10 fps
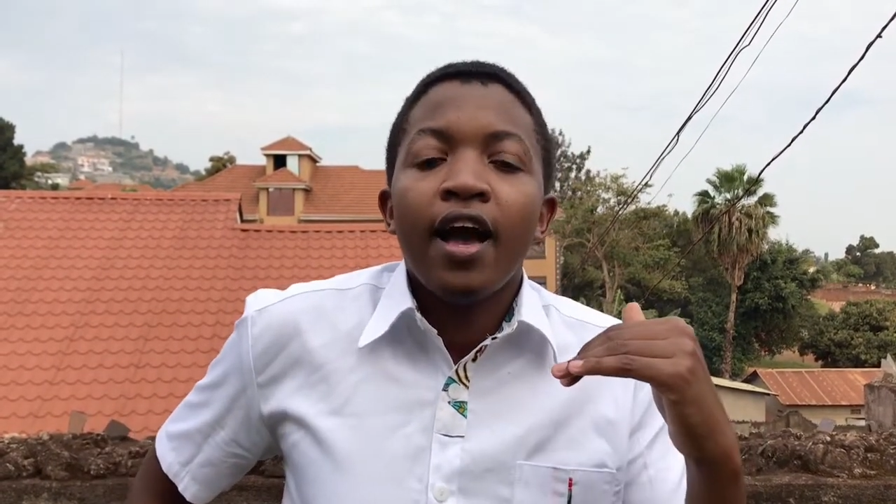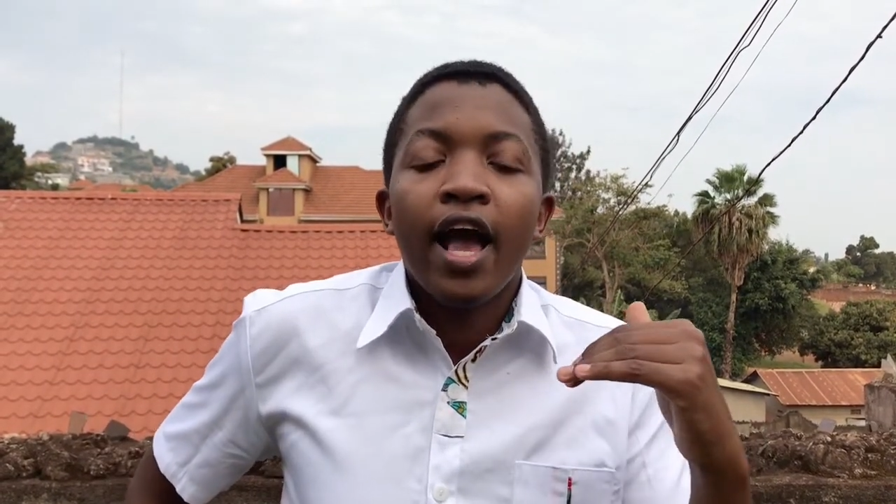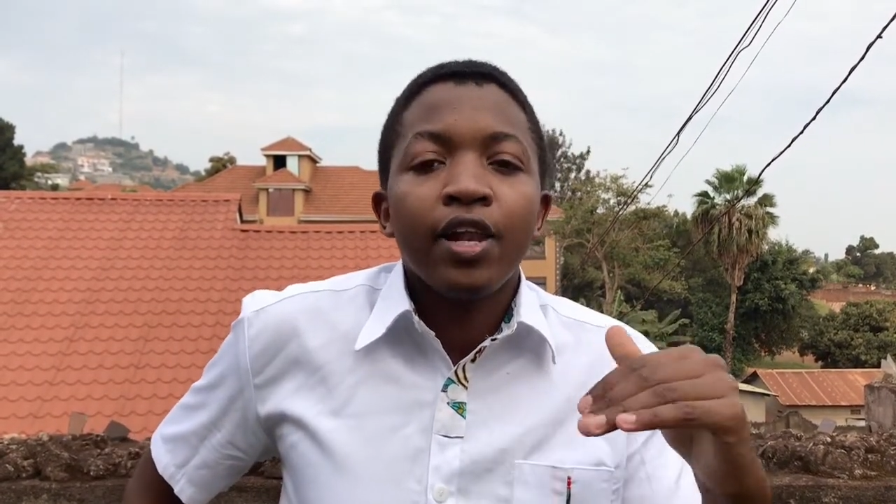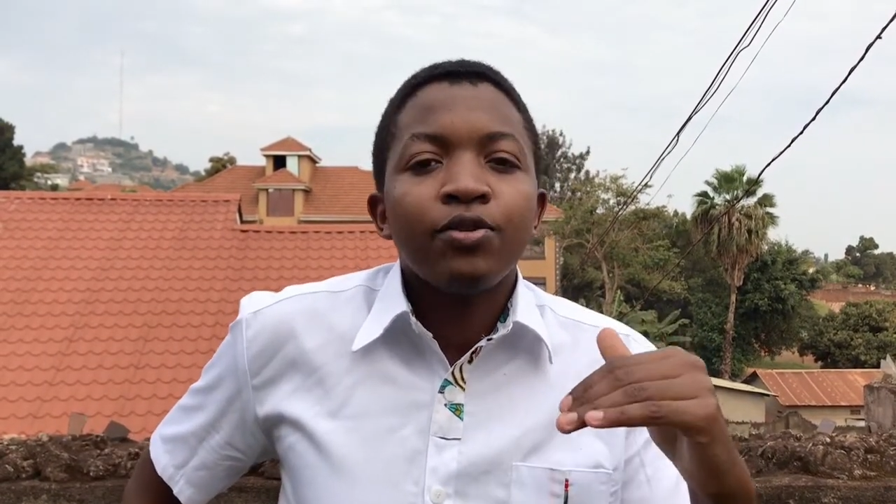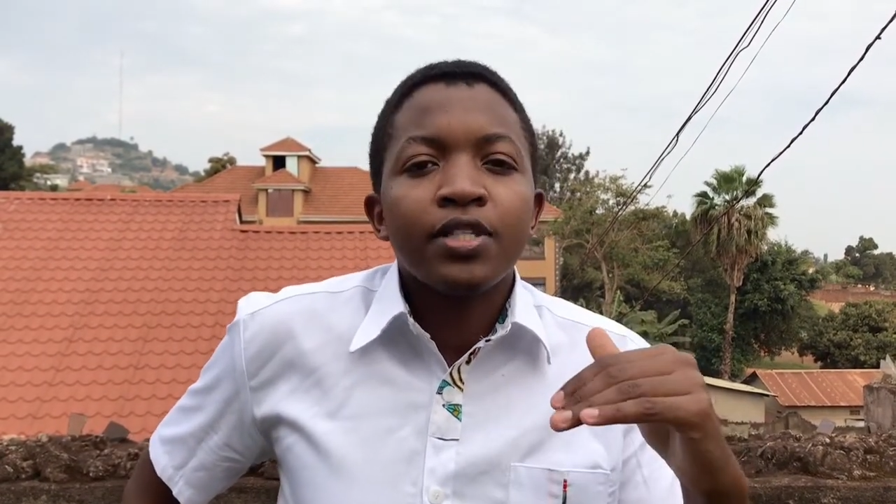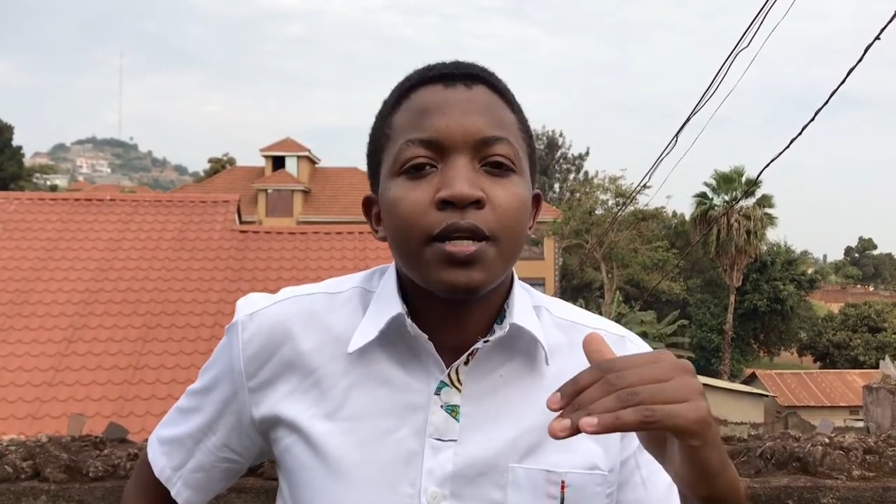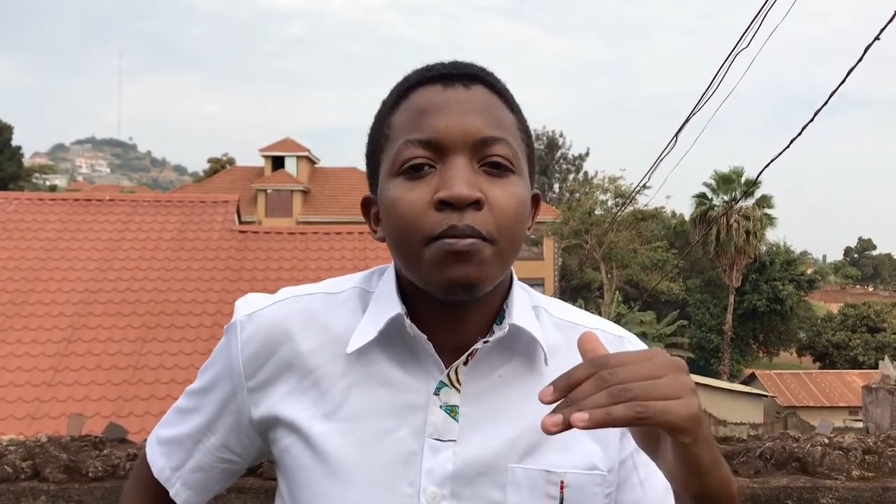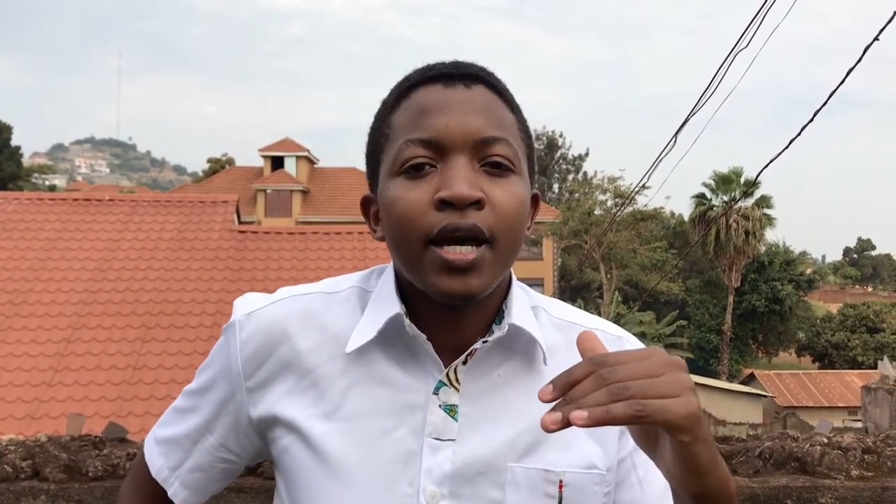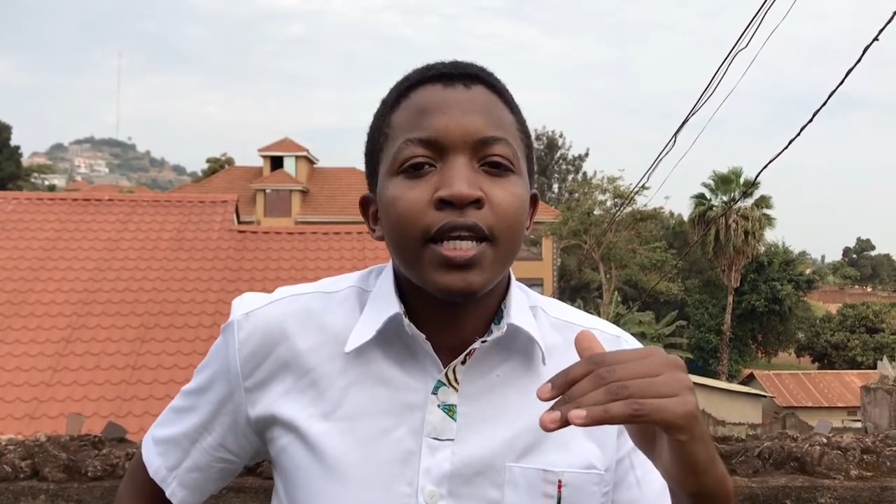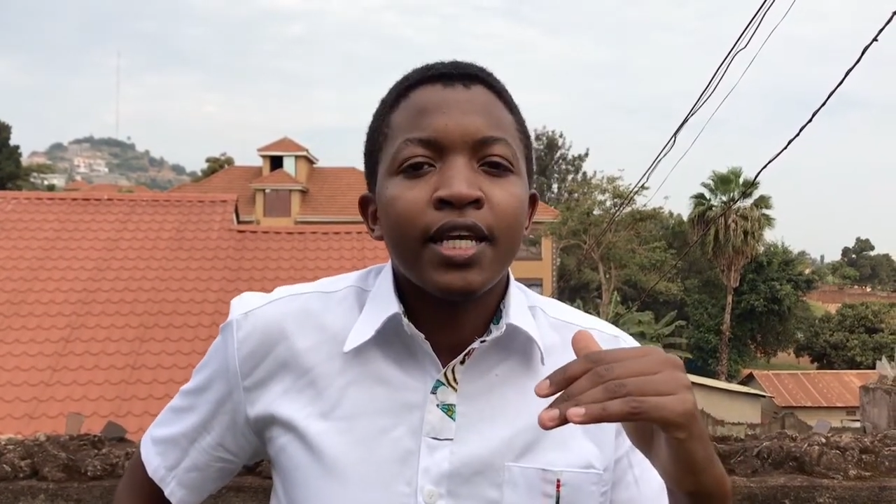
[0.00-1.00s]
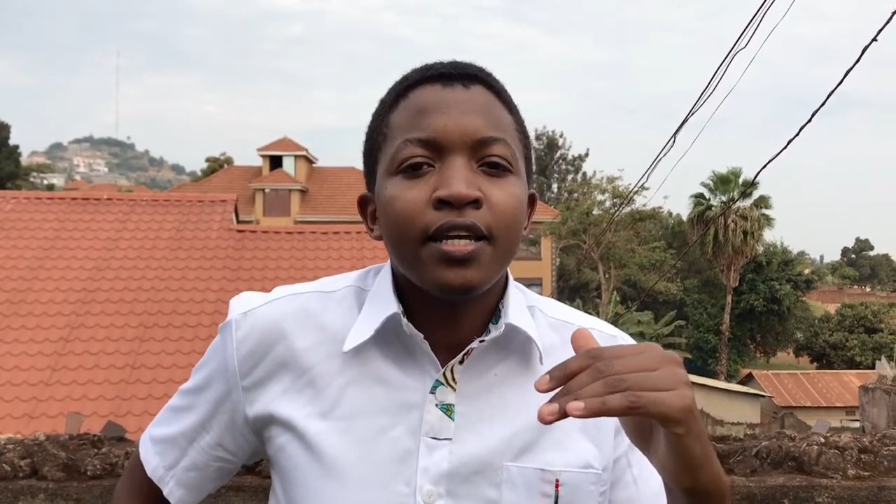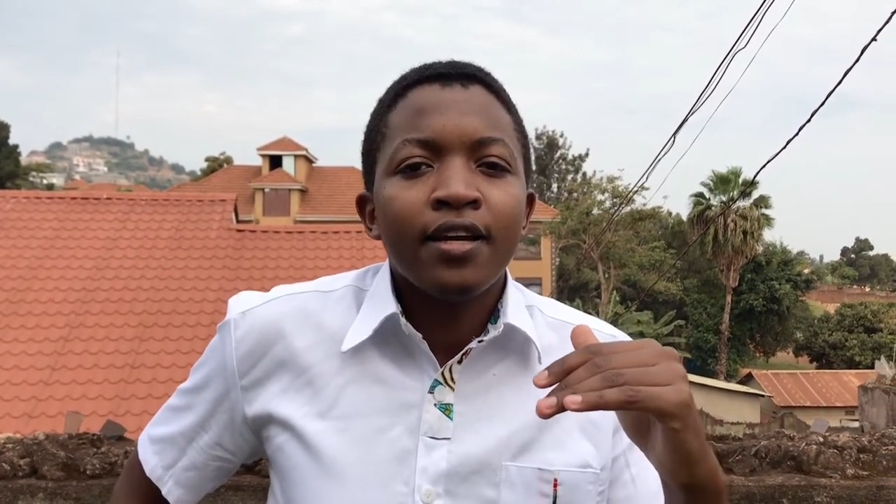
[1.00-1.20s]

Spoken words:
I looked at money